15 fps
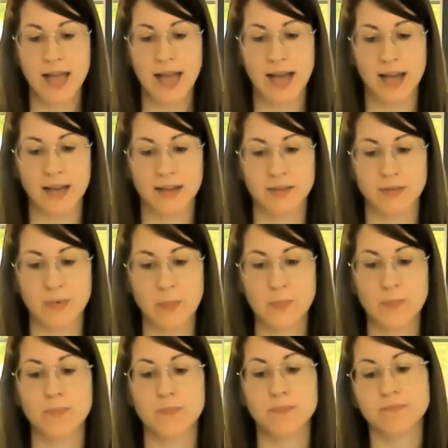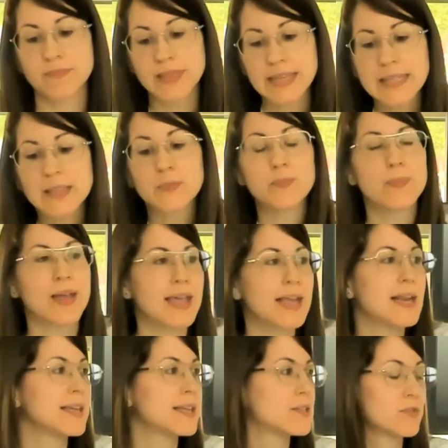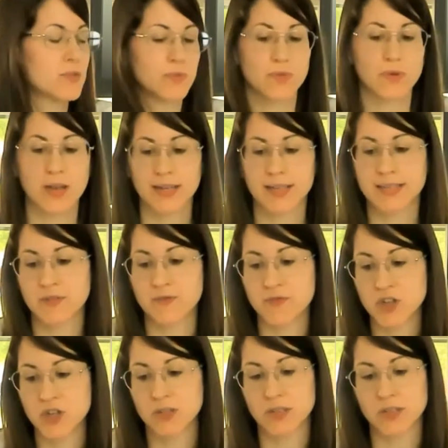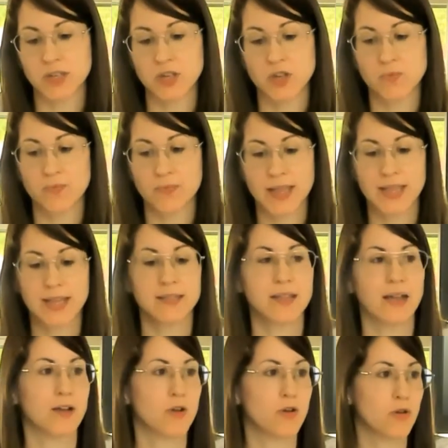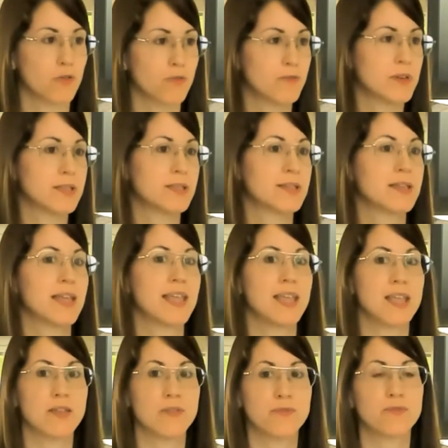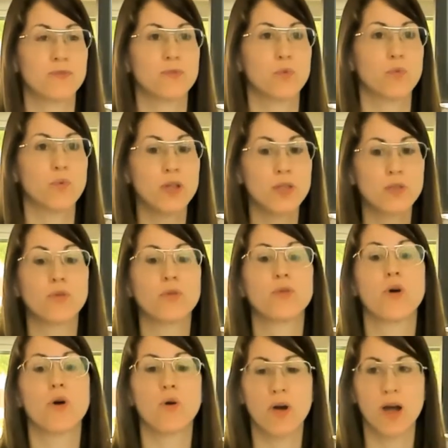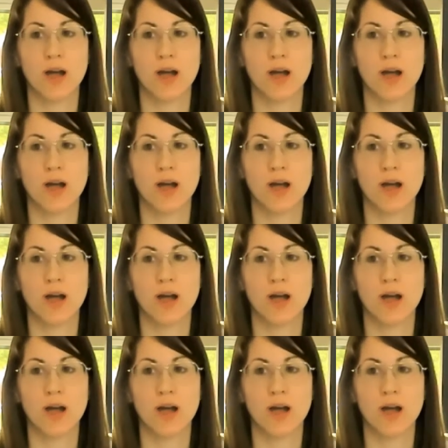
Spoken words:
And it may lead to less efficient decision-making and conflicts if we don't know